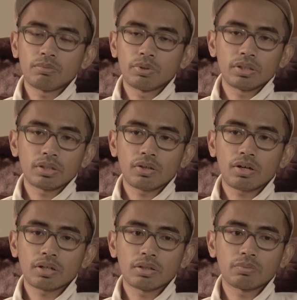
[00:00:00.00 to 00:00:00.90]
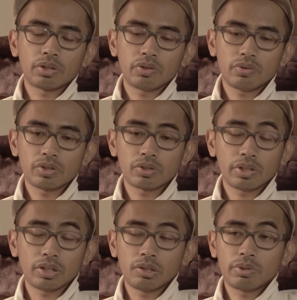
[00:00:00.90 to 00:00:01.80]
putting the lock on one of those so
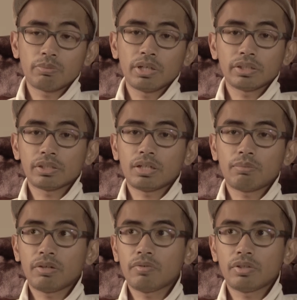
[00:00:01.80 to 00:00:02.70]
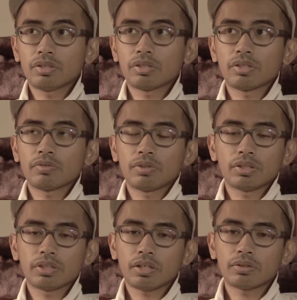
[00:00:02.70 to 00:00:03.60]
like no one picks it up and everything just
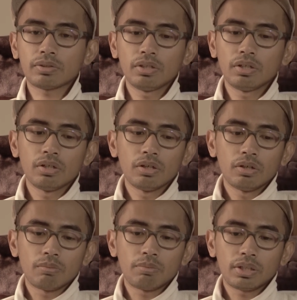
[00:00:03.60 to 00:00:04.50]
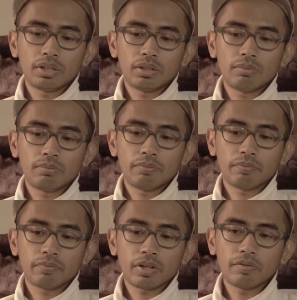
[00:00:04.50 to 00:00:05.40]
falls out. But
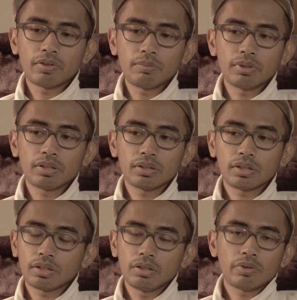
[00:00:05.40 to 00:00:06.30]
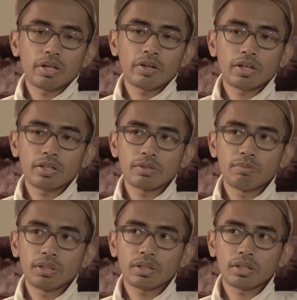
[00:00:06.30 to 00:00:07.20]
I've come, like, now that it's
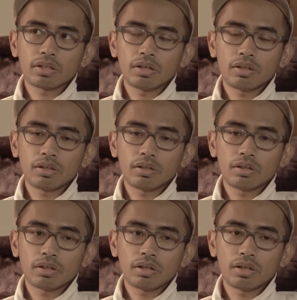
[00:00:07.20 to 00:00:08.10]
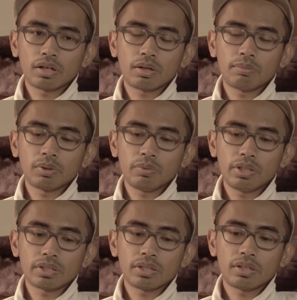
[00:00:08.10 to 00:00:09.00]
been like a couple of
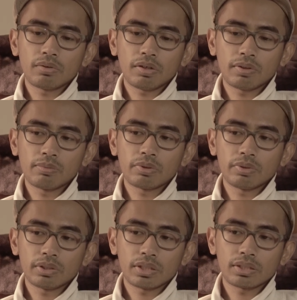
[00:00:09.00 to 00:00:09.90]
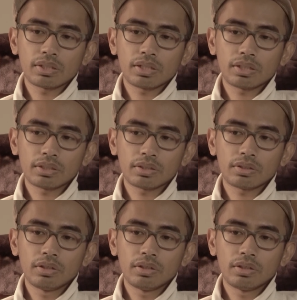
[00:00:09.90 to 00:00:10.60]
weeks now, I've come to realize that